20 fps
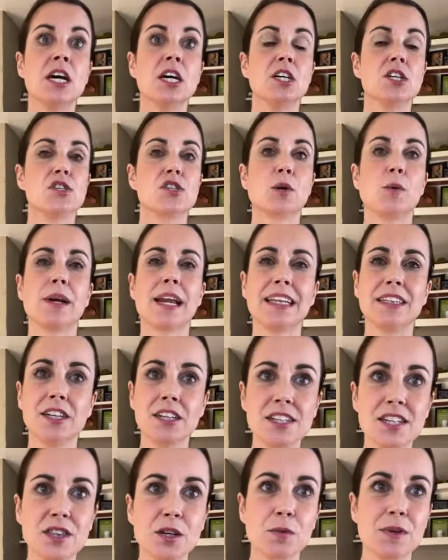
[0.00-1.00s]
So when I
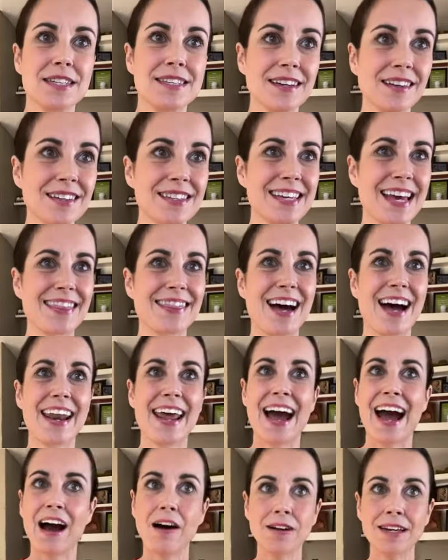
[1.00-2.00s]
looked at the results, I thought,
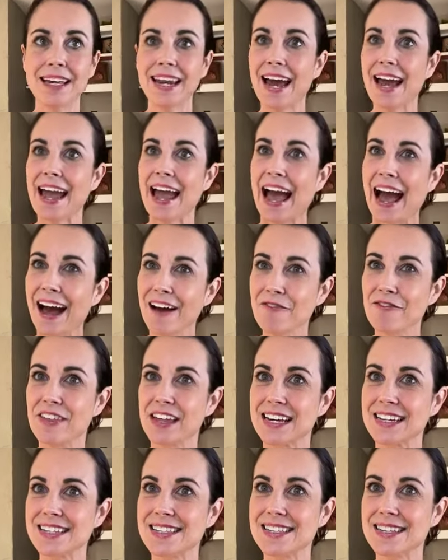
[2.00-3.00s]
how could I have
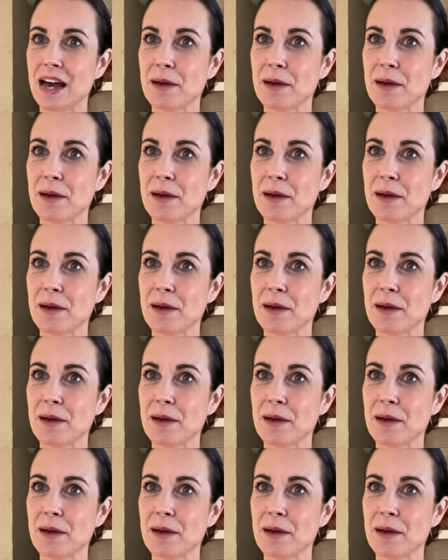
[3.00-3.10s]
this?